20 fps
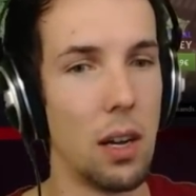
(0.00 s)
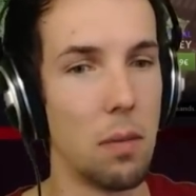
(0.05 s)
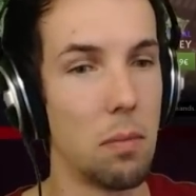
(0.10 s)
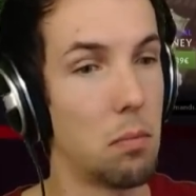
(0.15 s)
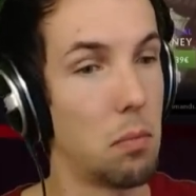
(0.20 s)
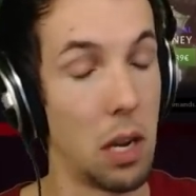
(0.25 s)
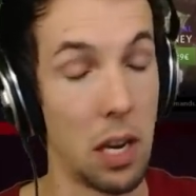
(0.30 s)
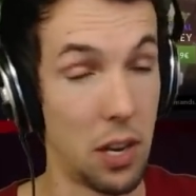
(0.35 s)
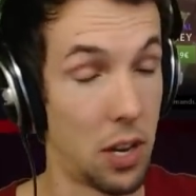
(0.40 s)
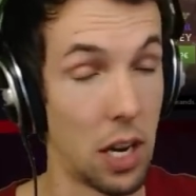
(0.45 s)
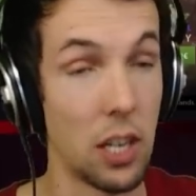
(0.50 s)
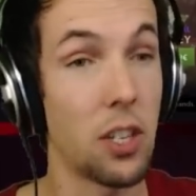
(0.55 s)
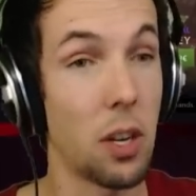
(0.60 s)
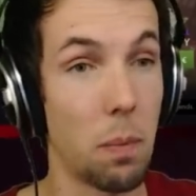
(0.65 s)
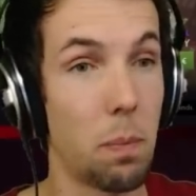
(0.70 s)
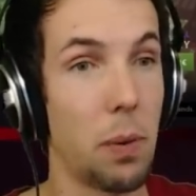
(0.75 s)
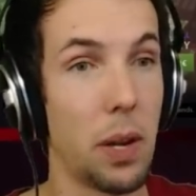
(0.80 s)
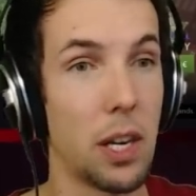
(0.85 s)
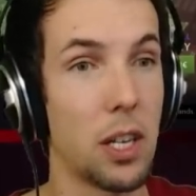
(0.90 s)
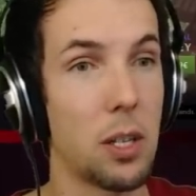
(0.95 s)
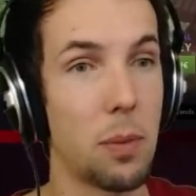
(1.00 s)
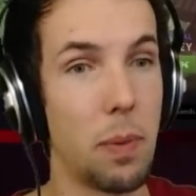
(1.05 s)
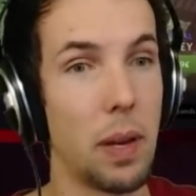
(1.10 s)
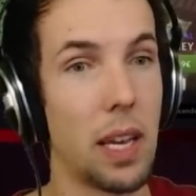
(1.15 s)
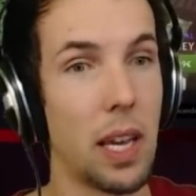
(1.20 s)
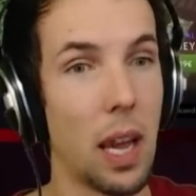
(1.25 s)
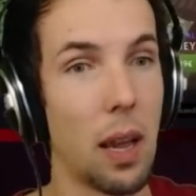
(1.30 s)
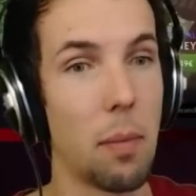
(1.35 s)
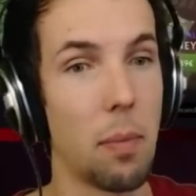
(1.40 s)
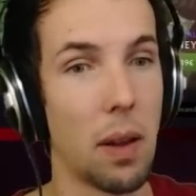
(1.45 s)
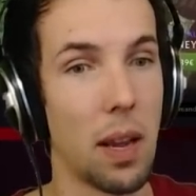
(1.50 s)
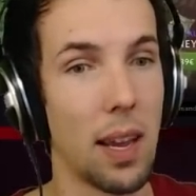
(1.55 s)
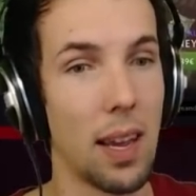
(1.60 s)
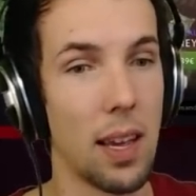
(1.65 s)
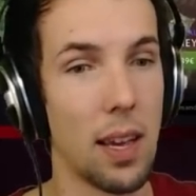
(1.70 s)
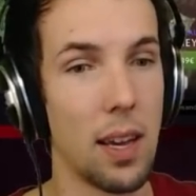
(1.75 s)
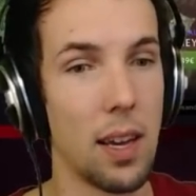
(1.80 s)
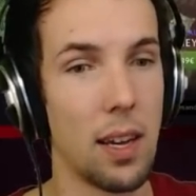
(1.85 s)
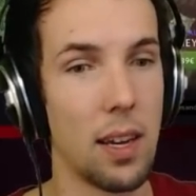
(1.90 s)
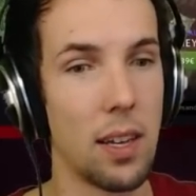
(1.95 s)
It doesn't pierce BKB,
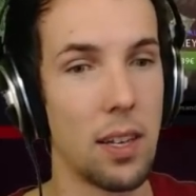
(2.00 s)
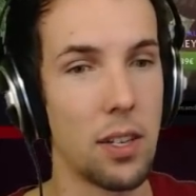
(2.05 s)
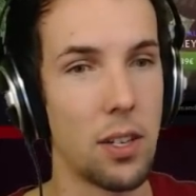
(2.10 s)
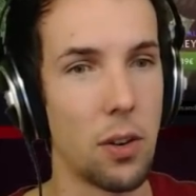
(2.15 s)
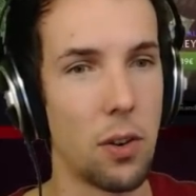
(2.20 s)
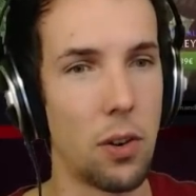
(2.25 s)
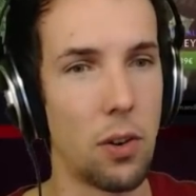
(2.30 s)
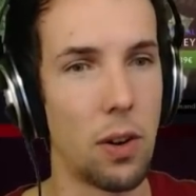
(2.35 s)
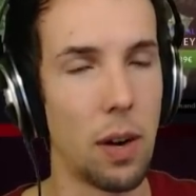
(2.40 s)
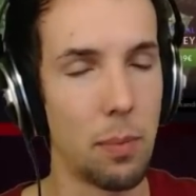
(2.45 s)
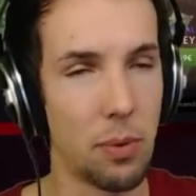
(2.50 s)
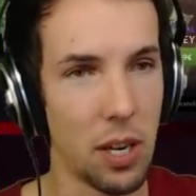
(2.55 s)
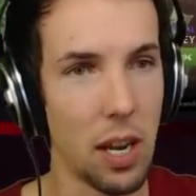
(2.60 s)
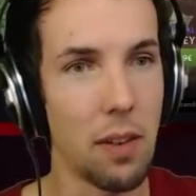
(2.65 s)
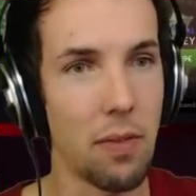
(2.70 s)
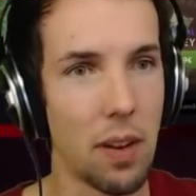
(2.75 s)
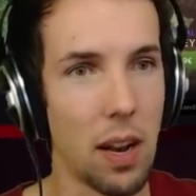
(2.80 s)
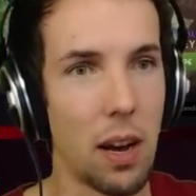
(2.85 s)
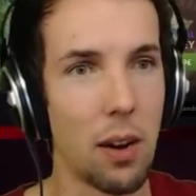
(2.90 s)
so I'm safe now,